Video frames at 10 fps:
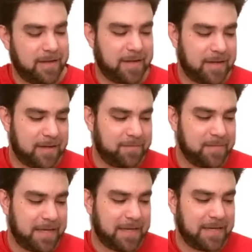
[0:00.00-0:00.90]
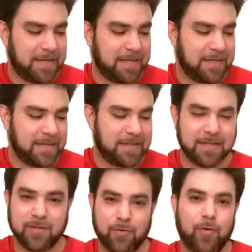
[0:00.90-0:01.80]
um, and I
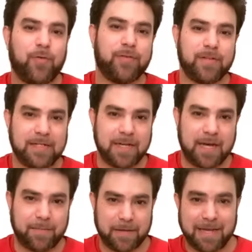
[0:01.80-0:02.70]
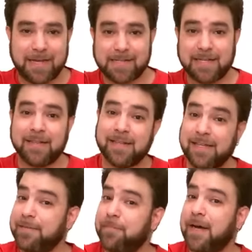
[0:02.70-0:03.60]
didn't go over the top as in the
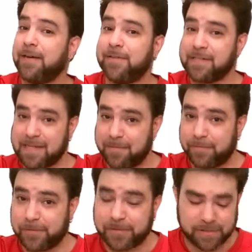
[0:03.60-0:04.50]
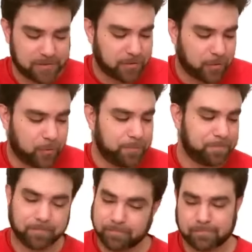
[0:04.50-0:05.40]
E minor examples. So
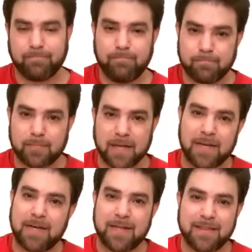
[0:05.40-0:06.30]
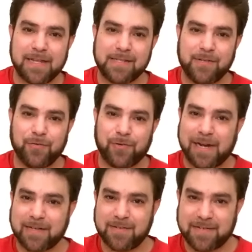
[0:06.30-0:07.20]
Uh, that's your
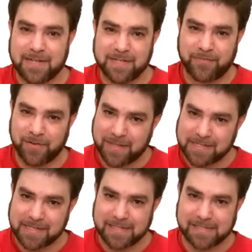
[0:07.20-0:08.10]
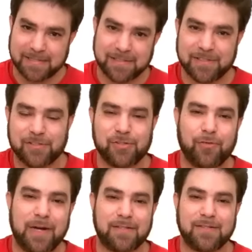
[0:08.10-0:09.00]
exercise for this lesson, so
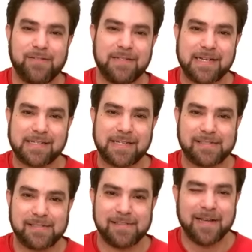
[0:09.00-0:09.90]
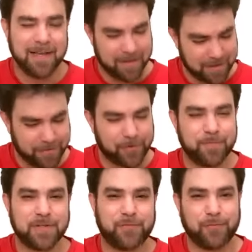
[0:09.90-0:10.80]
I'll see you in the next lesson. Thank you
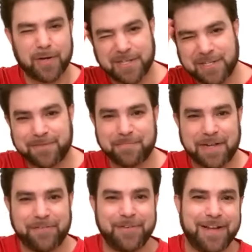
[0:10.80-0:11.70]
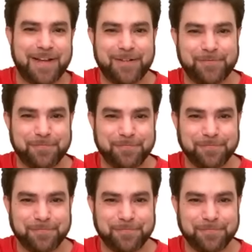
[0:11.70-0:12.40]
very much for watching. Bye for now.